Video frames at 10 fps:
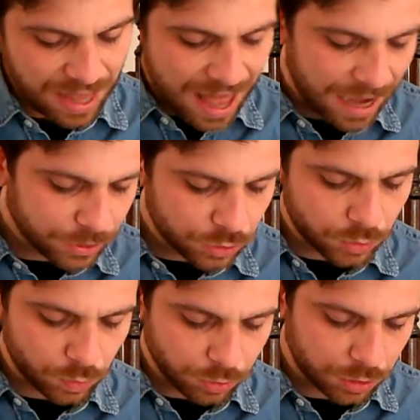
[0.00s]
Enter
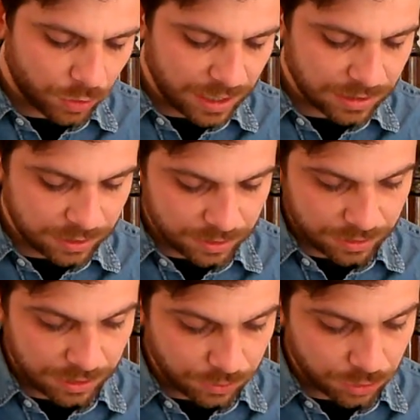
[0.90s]
Rosencrantz,
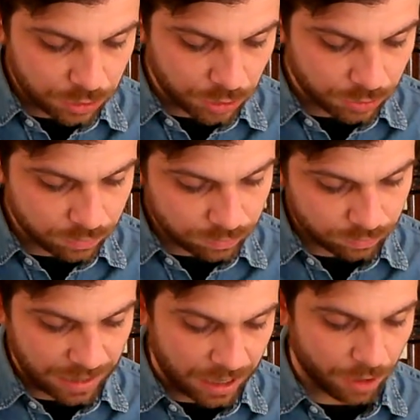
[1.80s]
Guildenstern,
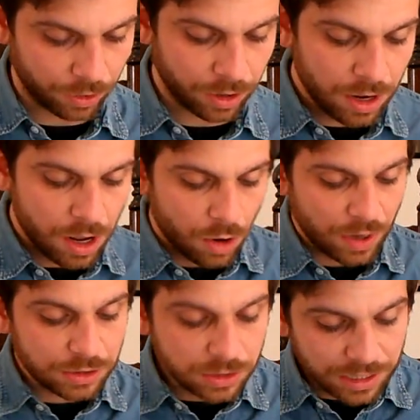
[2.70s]
and other.
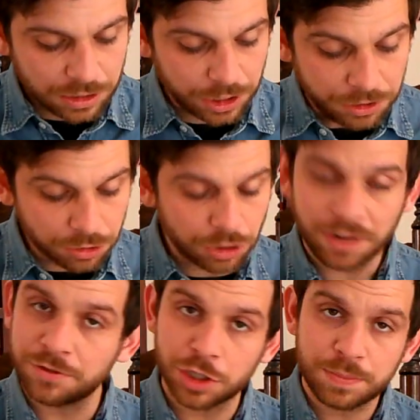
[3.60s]
Rosencrantz and Guildenstern have
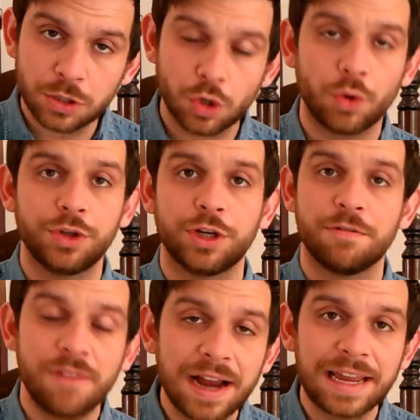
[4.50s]
just been told to go
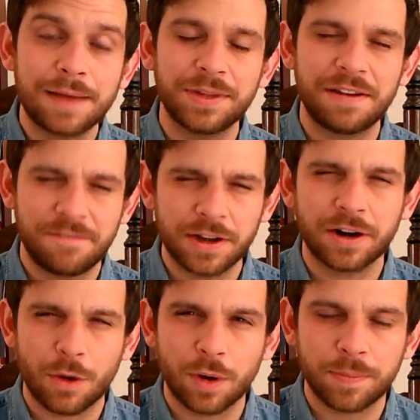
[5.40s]
find Hamlet and figure
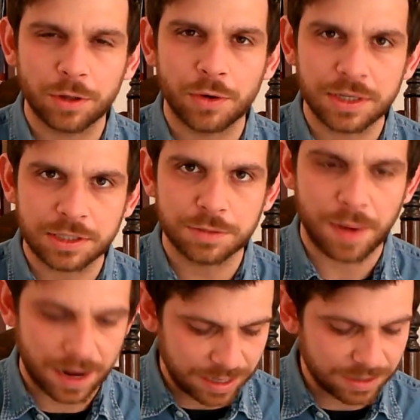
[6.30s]
out where Polonius'
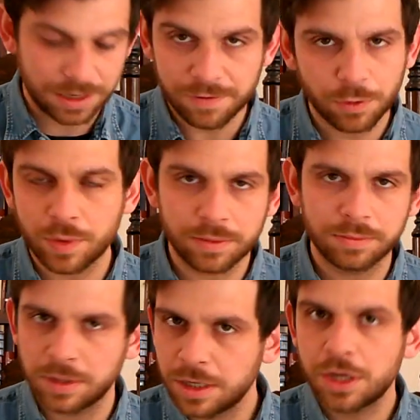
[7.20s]
body is. Everyone
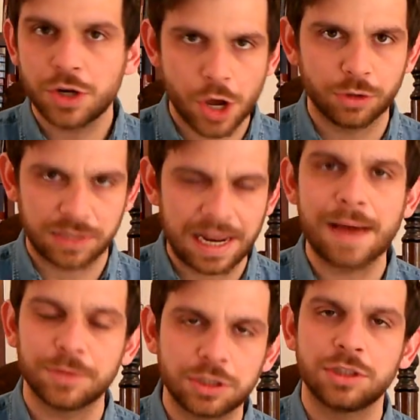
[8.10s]
knows that
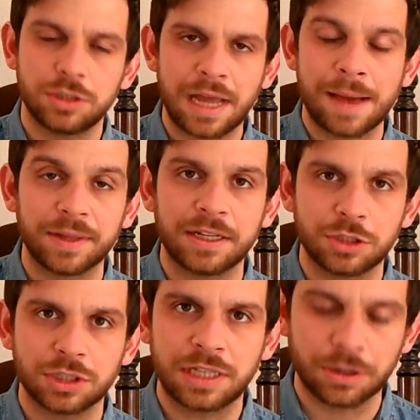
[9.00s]
Hamlet has
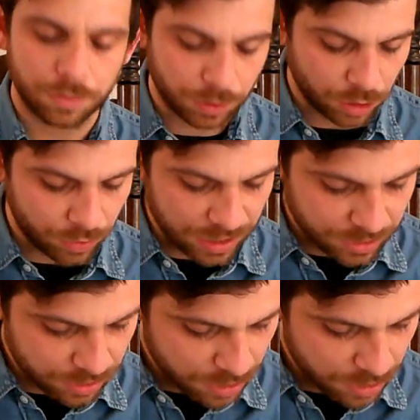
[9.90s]
just killed Polonius.